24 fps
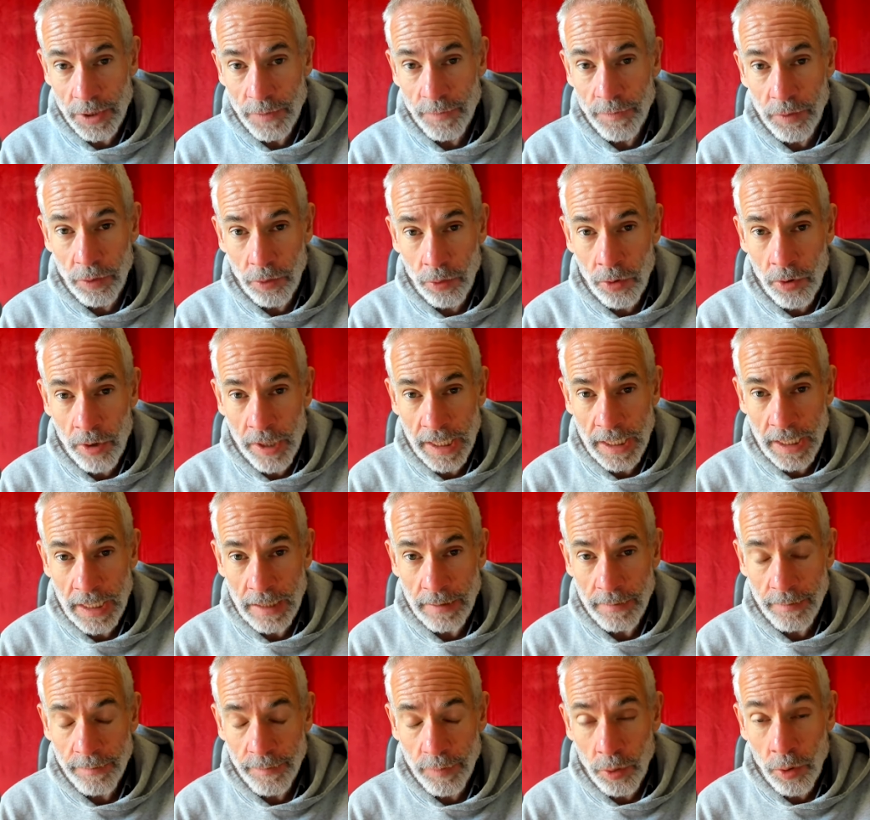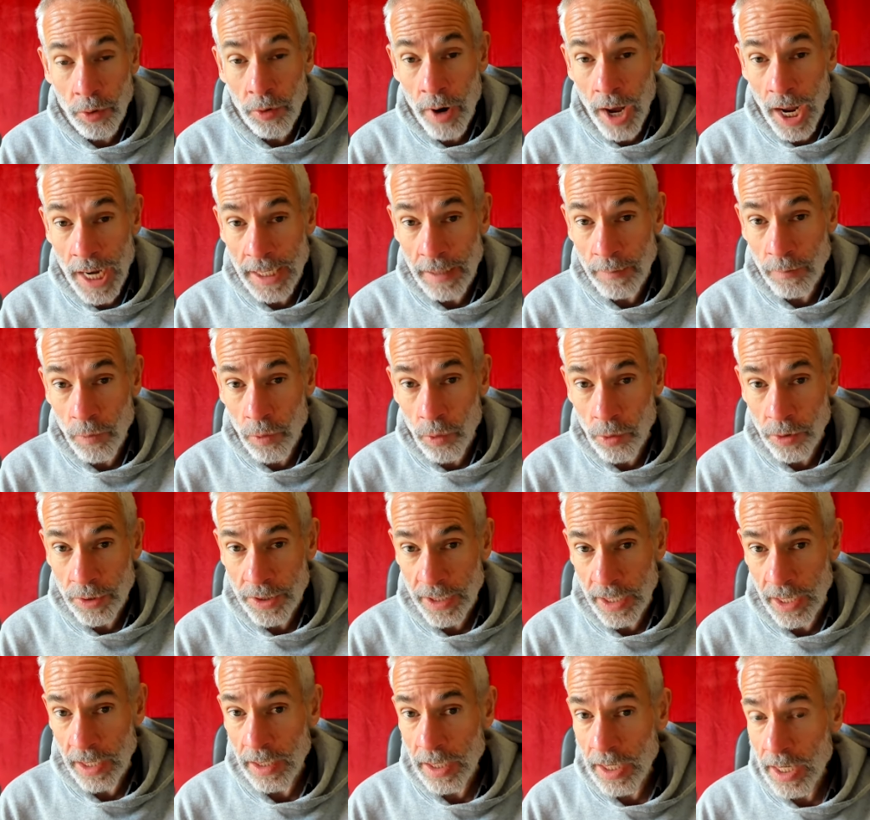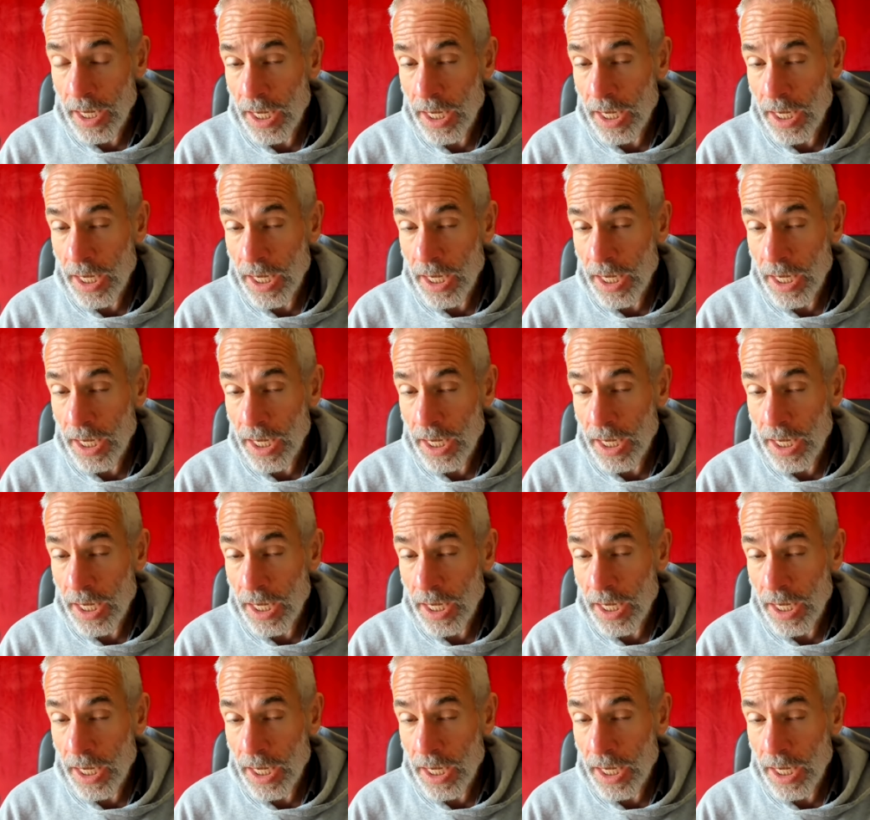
much fluoride, fluoride in water.